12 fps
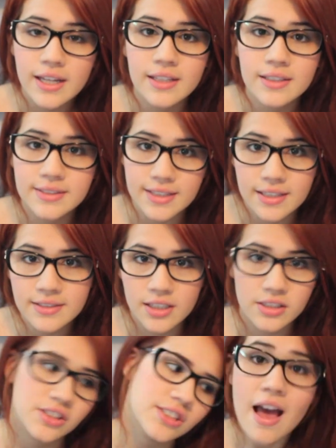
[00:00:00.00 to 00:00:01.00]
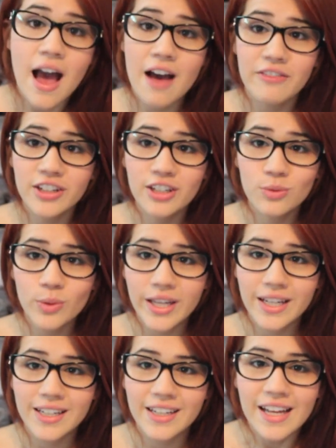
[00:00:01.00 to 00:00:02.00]
and stay in touch. Have a good
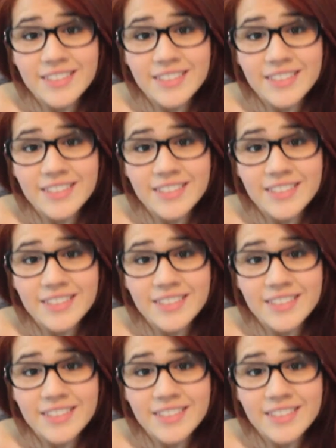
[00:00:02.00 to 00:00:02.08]
week.